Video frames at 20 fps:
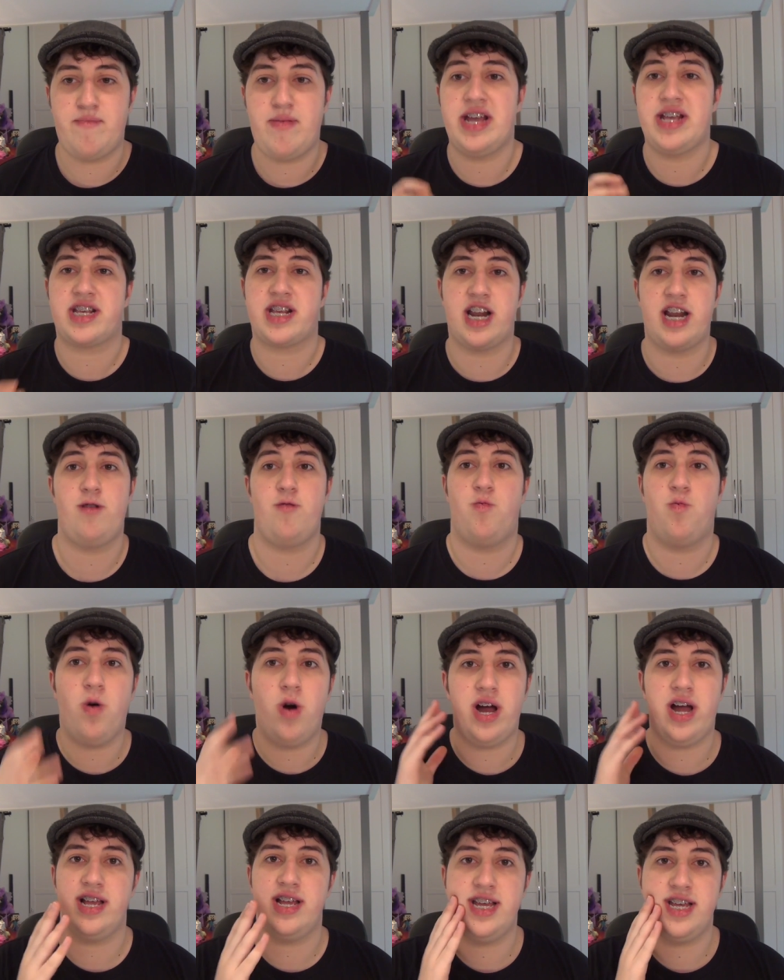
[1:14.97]
Basically,
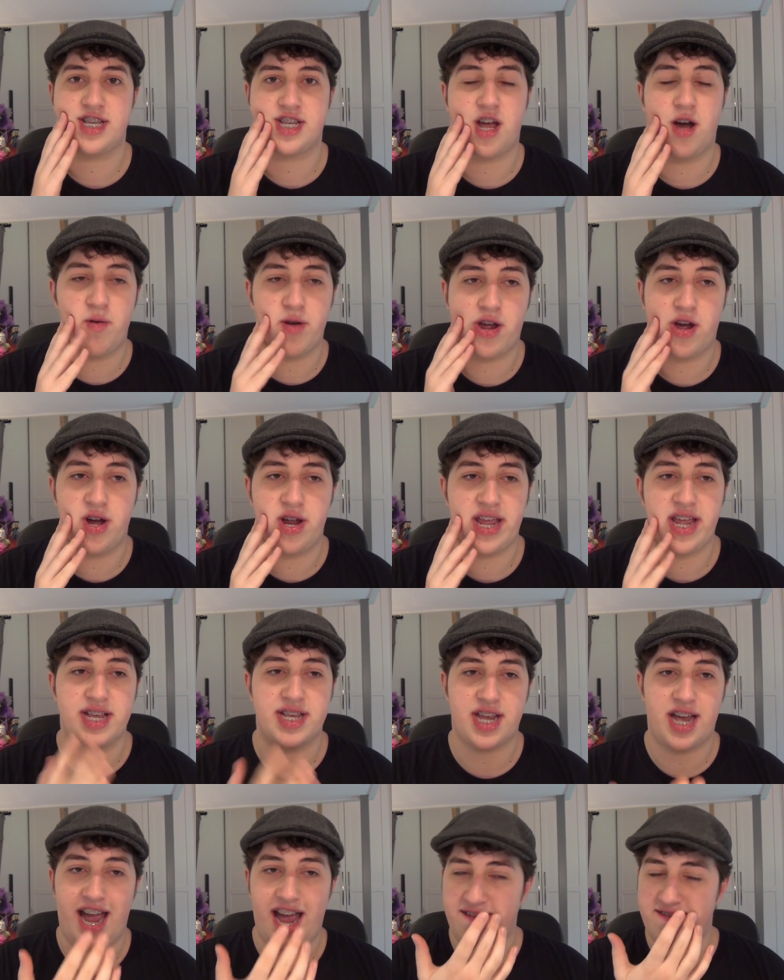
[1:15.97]
what is going on
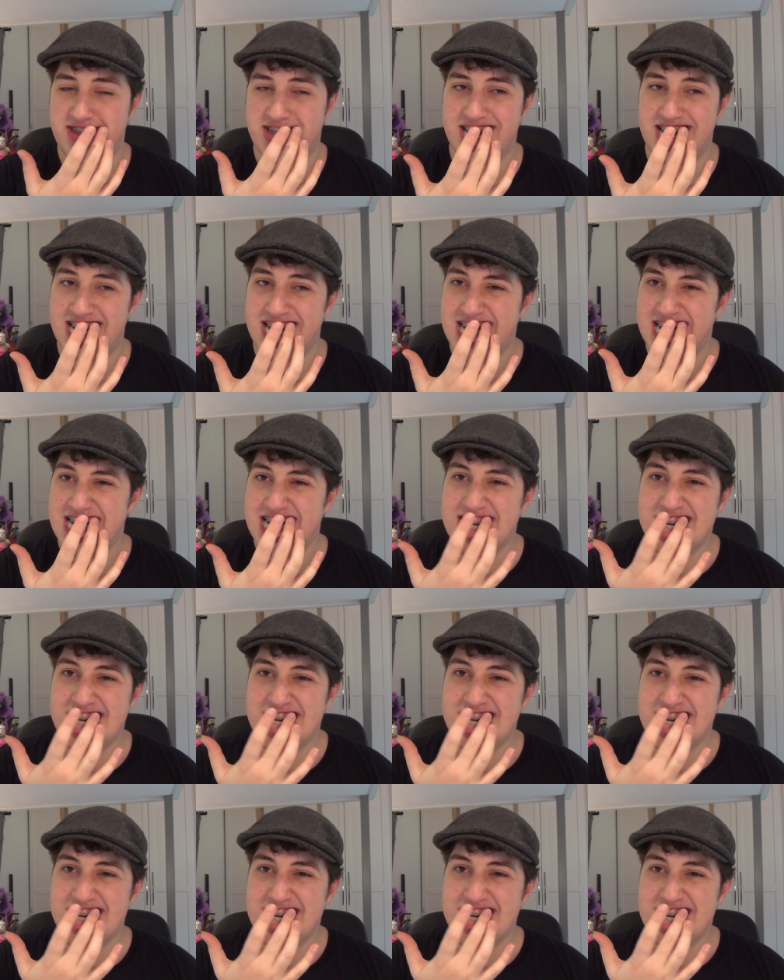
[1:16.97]
is I have to,